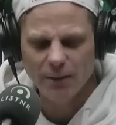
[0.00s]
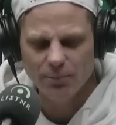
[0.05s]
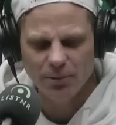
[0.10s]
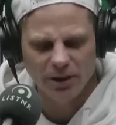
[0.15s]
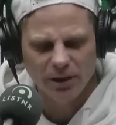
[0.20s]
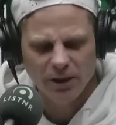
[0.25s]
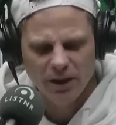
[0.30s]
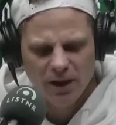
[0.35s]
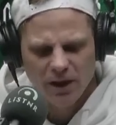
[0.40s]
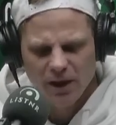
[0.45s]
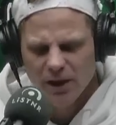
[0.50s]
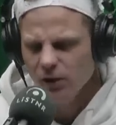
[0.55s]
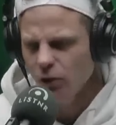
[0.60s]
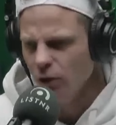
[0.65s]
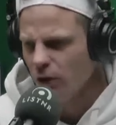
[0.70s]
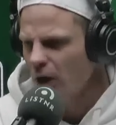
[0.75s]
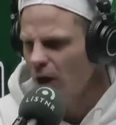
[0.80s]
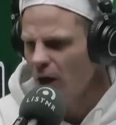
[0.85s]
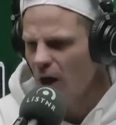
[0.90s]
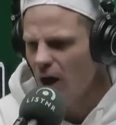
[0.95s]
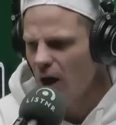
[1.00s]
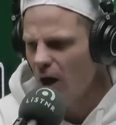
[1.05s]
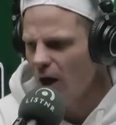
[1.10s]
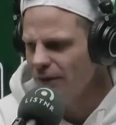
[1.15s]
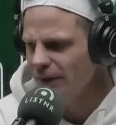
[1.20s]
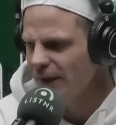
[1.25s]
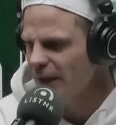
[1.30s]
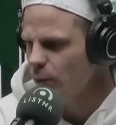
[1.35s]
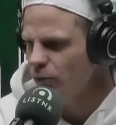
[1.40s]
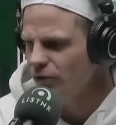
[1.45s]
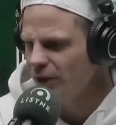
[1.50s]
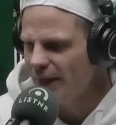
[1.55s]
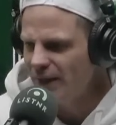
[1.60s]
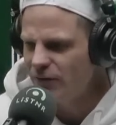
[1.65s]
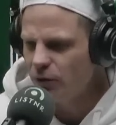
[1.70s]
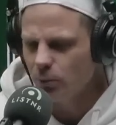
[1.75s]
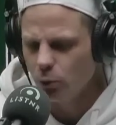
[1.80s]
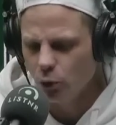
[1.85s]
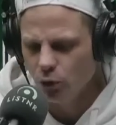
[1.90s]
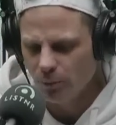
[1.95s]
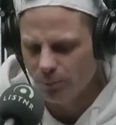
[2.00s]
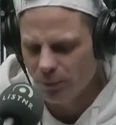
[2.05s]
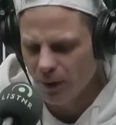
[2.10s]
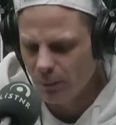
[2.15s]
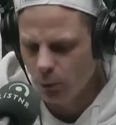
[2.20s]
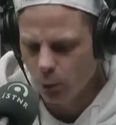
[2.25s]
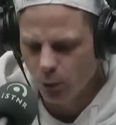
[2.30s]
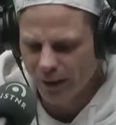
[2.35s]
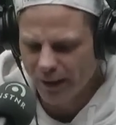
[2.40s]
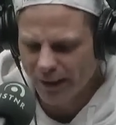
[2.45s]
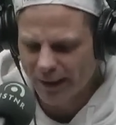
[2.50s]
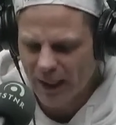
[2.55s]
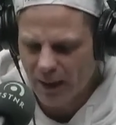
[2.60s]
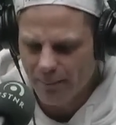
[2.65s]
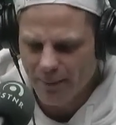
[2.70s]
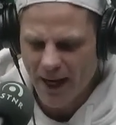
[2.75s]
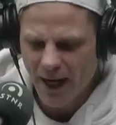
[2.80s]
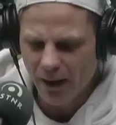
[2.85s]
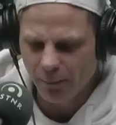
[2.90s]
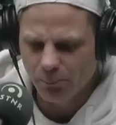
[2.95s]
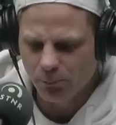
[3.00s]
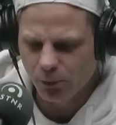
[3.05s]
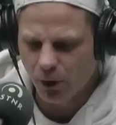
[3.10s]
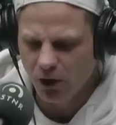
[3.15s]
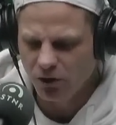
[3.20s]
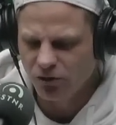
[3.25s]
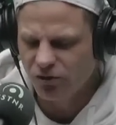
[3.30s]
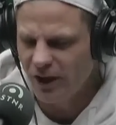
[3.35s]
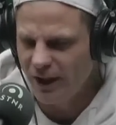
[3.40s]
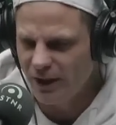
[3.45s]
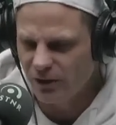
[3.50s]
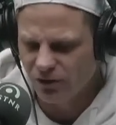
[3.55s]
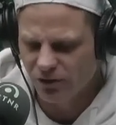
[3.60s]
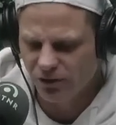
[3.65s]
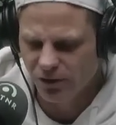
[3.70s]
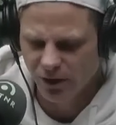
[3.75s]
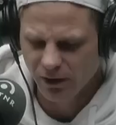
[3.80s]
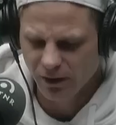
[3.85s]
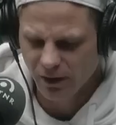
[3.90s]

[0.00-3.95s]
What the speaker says: But look, I think it was inevitable that people were going to come out and protest.